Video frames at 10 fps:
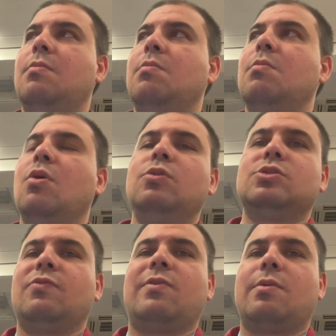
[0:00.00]

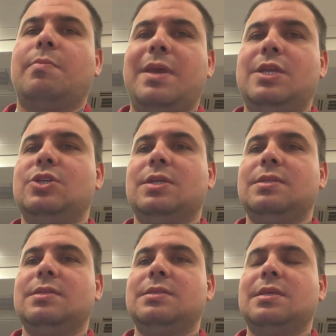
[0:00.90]
most of our
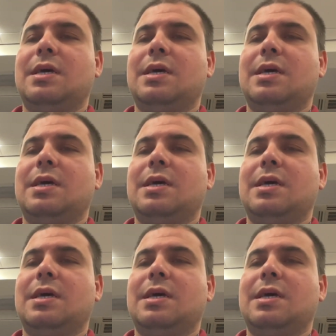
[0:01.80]
patients,